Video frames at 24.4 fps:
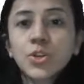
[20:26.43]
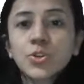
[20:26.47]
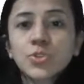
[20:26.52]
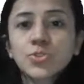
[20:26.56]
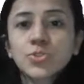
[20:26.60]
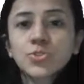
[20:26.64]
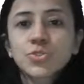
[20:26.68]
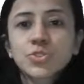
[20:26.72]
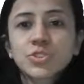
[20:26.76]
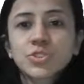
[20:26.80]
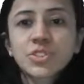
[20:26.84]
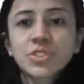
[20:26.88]

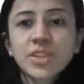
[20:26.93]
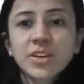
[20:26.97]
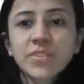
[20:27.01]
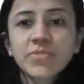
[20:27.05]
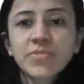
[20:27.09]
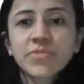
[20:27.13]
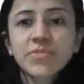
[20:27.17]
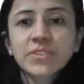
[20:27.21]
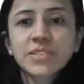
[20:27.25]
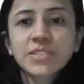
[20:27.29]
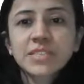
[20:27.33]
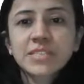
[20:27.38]
So
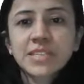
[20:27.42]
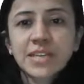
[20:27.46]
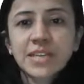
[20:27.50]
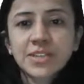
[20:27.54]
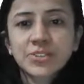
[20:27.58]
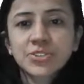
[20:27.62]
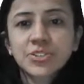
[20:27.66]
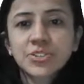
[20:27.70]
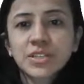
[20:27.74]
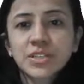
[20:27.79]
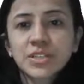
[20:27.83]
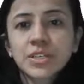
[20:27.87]
surface
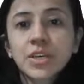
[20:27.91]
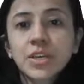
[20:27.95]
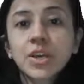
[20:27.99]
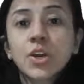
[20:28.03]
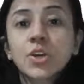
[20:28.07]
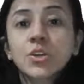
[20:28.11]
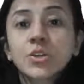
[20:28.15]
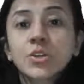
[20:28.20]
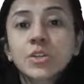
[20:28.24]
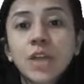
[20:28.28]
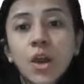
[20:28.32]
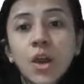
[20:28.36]
tension.
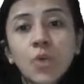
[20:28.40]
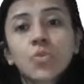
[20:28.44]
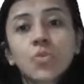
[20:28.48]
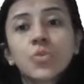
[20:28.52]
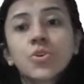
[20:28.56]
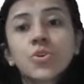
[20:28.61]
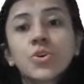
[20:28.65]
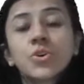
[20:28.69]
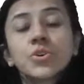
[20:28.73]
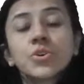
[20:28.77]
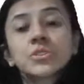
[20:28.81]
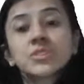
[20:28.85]
Now,
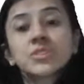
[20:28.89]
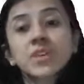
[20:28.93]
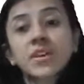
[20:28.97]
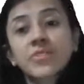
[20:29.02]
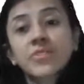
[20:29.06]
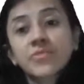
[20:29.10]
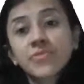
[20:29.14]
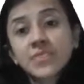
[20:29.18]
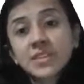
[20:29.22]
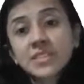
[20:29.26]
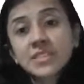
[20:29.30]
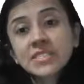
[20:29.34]

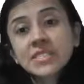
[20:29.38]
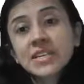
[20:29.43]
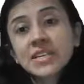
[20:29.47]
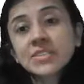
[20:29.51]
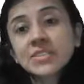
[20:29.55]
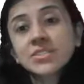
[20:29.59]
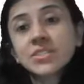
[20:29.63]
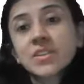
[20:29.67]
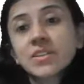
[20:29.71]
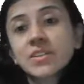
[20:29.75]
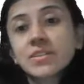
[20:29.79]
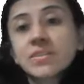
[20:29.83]
surface
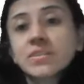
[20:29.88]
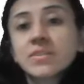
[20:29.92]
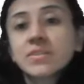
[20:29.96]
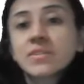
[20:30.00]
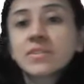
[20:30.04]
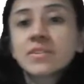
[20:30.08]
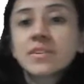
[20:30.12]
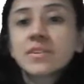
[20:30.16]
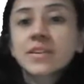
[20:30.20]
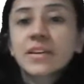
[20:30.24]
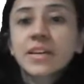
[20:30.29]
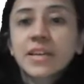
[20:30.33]
tension
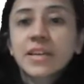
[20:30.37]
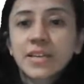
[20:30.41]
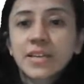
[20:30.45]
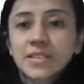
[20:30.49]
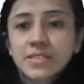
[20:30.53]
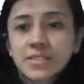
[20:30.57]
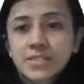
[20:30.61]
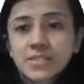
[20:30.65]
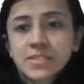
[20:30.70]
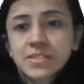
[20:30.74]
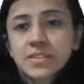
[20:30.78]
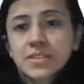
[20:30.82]

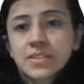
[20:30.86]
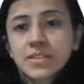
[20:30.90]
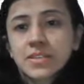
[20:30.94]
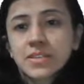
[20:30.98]
is